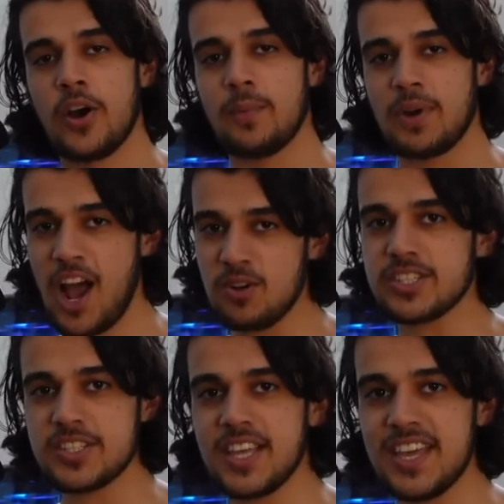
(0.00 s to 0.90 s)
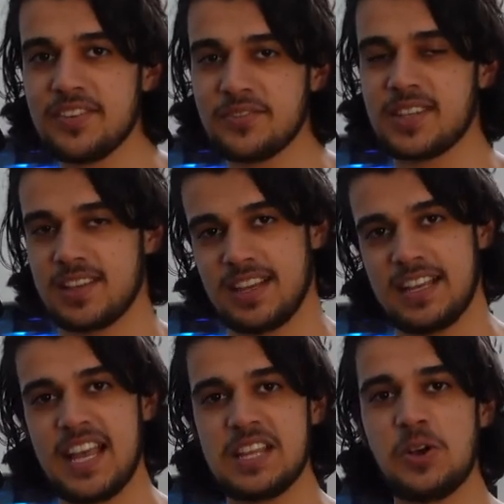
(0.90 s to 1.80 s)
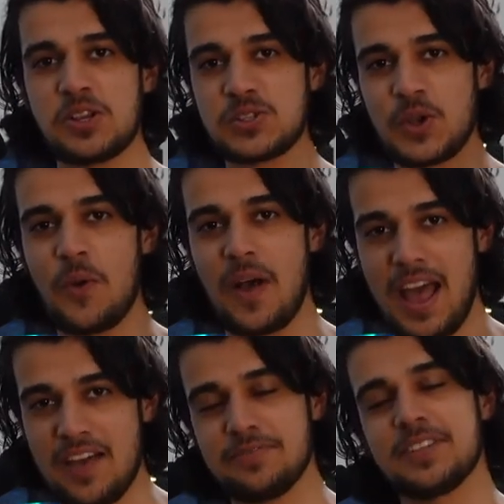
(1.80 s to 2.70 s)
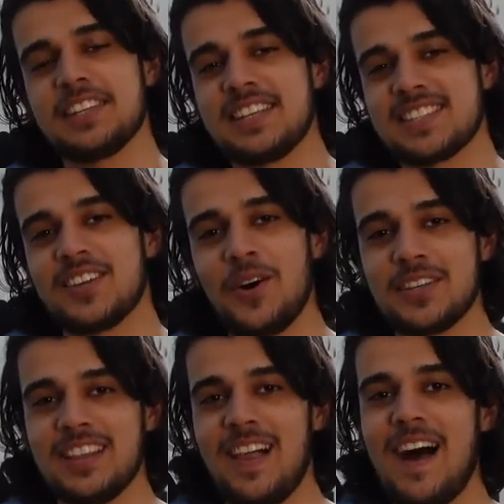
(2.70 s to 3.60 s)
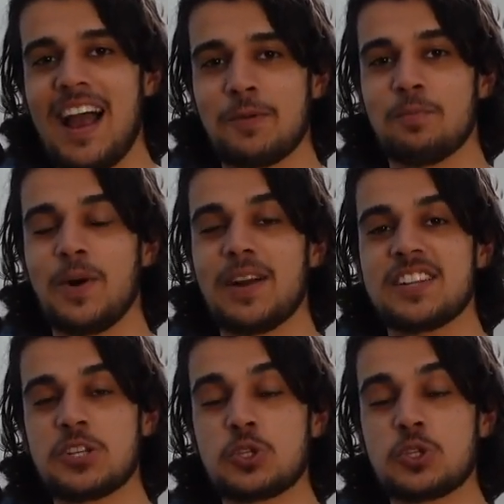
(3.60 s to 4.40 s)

But I was deceived. It looks so effortless online, but it is